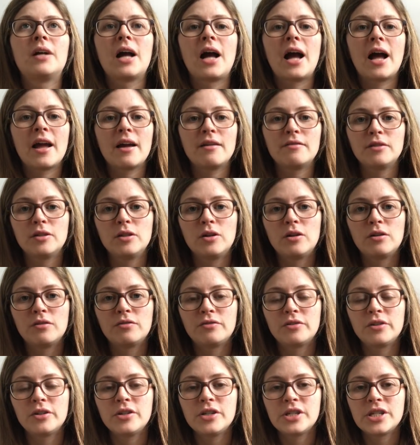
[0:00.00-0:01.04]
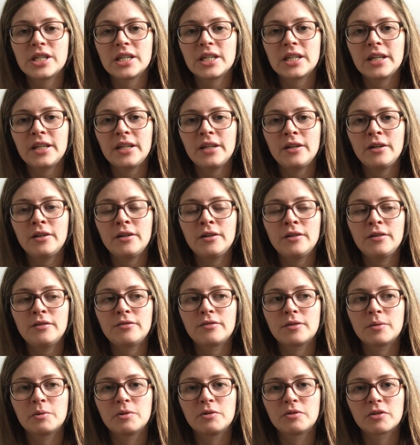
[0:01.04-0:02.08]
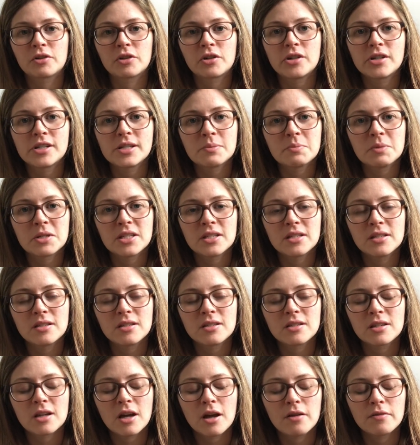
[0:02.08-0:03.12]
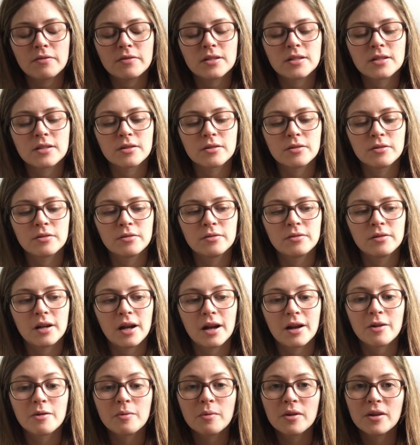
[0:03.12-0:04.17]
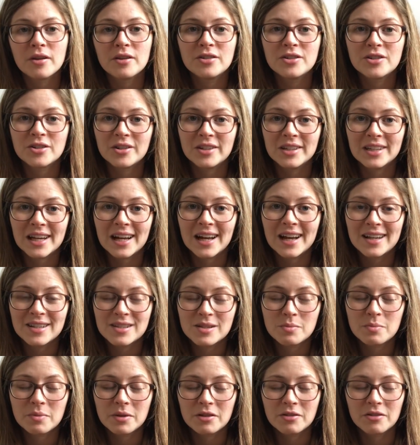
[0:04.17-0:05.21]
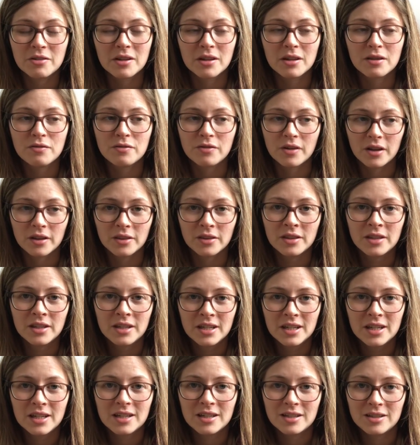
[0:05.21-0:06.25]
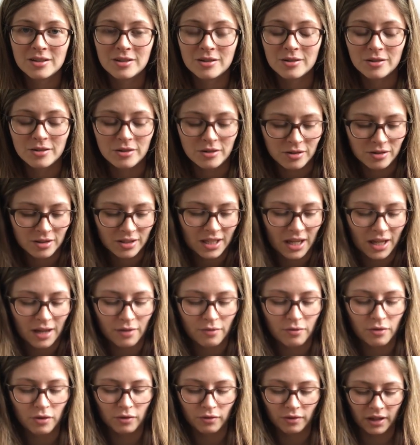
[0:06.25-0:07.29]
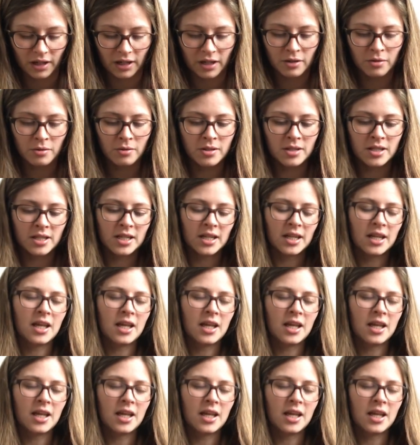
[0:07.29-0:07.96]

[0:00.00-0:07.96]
I have a lot of footage in here from over Christmas and stuff, so I hope you enjoy that. It's been really fun to take a few videos